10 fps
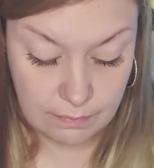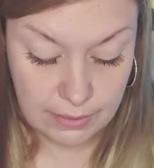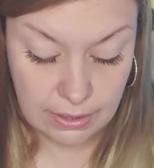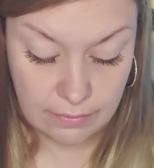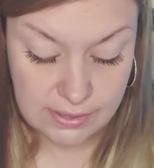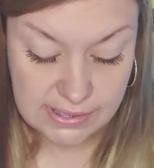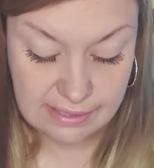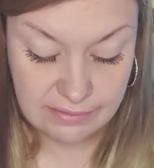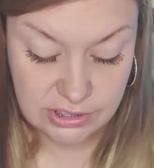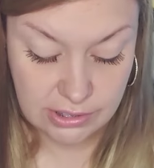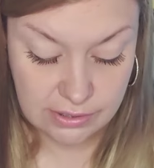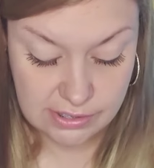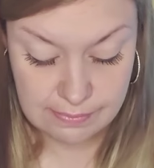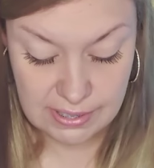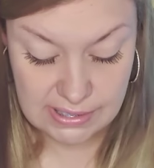but always give each other
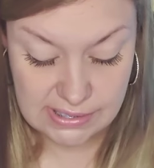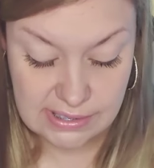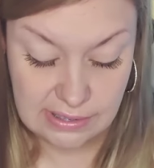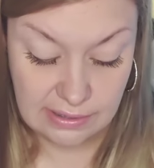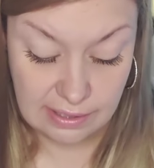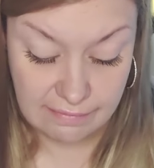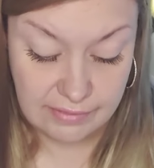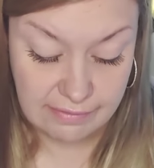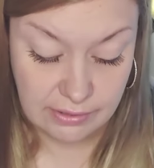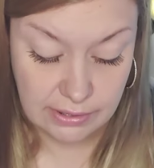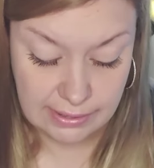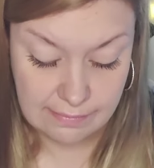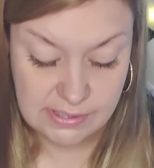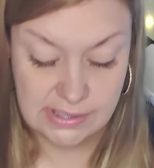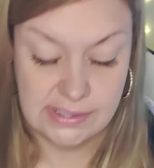space. Love never
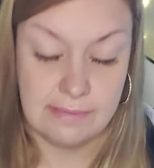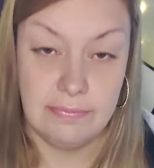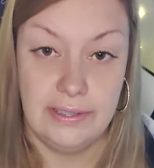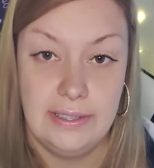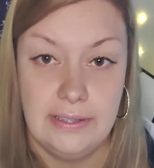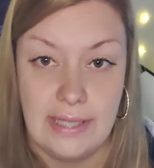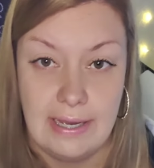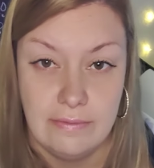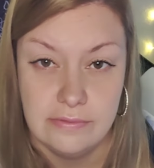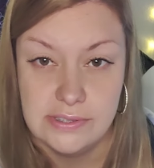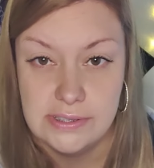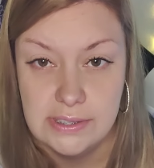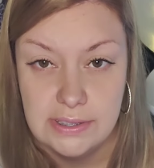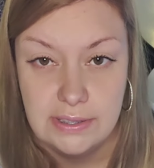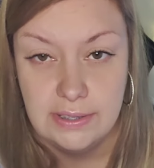claims, it simply allows.
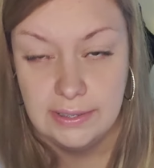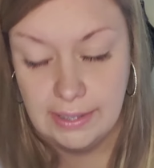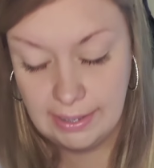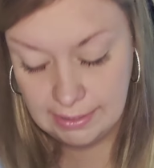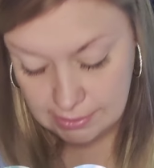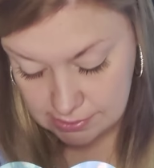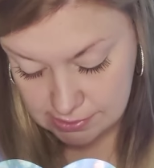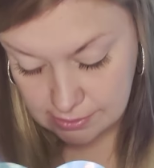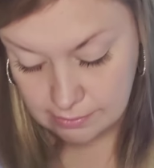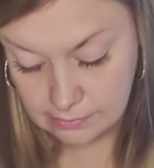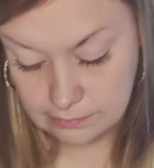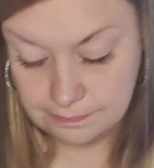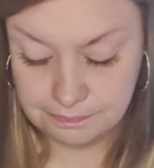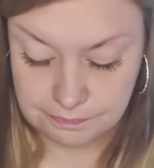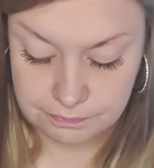Okay, so